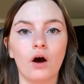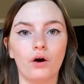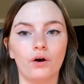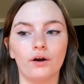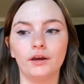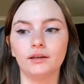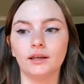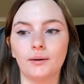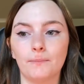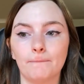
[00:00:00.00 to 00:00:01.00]

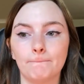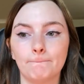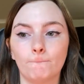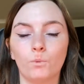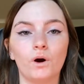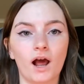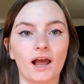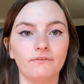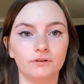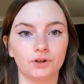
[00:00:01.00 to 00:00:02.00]
on what
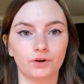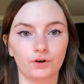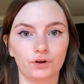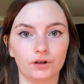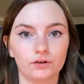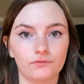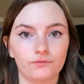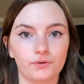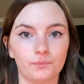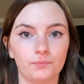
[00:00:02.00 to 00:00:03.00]
I've learned
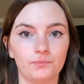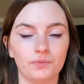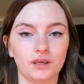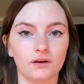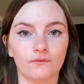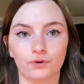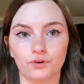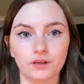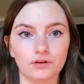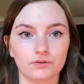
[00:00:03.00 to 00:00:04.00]
from being a
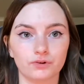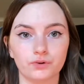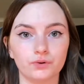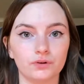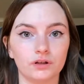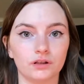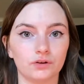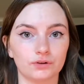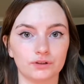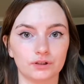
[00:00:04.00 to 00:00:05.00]
first year student in
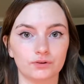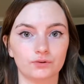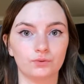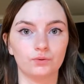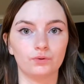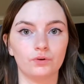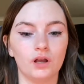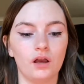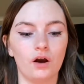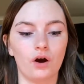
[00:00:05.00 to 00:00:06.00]
nursing school
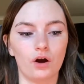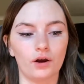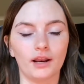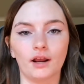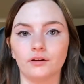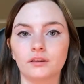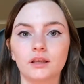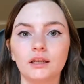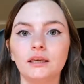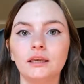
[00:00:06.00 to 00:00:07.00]
on how to
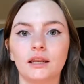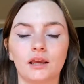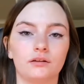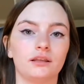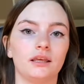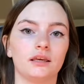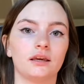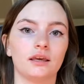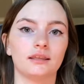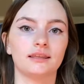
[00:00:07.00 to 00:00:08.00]
study and how to
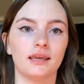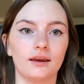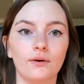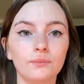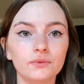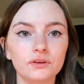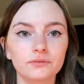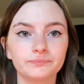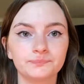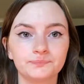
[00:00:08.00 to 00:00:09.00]
take exams.
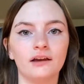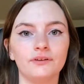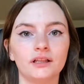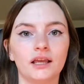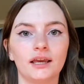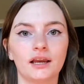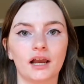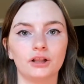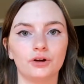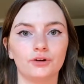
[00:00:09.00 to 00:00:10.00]
I feel like
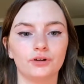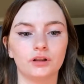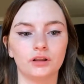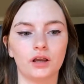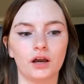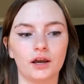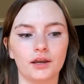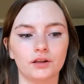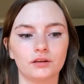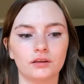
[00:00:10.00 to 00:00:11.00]
I learned a
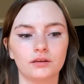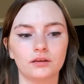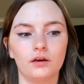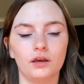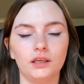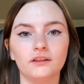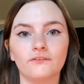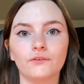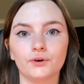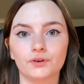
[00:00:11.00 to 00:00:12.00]
lot in the
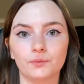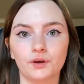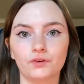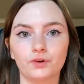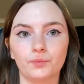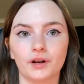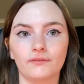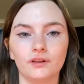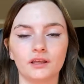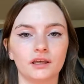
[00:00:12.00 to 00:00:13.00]
first semester, but I
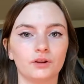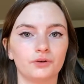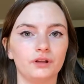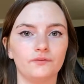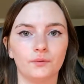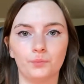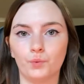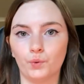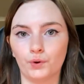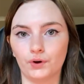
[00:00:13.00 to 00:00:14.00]
feel like I learned even
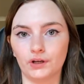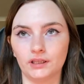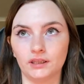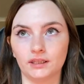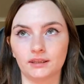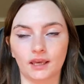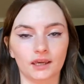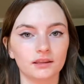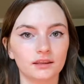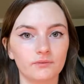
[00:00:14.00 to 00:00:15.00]
more in the
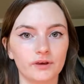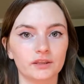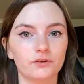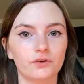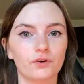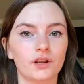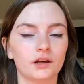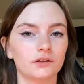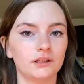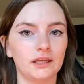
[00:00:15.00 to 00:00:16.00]
2nd semester on
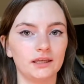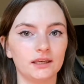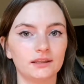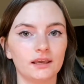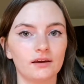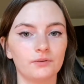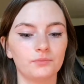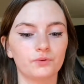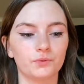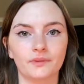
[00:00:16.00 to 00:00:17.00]
how to take
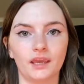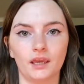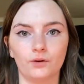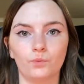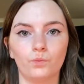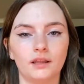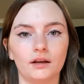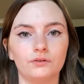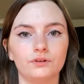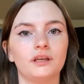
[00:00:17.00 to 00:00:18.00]
exams, and
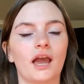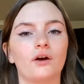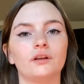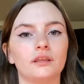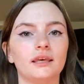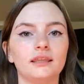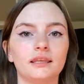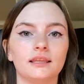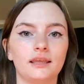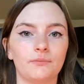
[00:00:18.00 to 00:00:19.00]
not only how to take
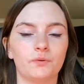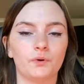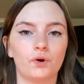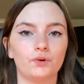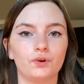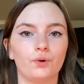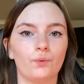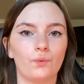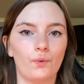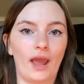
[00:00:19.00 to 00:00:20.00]
the exams, but
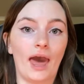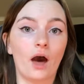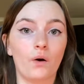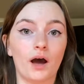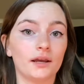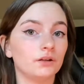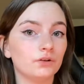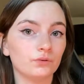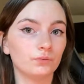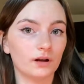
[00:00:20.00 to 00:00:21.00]
also how I
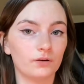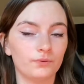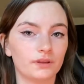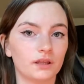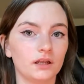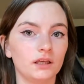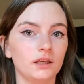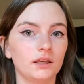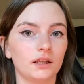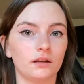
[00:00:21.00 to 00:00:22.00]
do well with
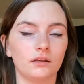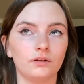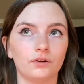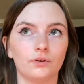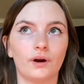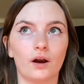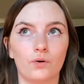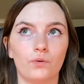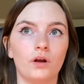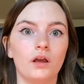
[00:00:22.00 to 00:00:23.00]
studying and,
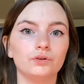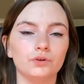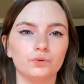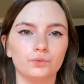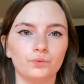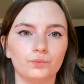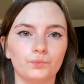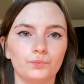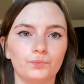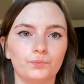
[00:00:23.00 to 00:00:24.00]
how you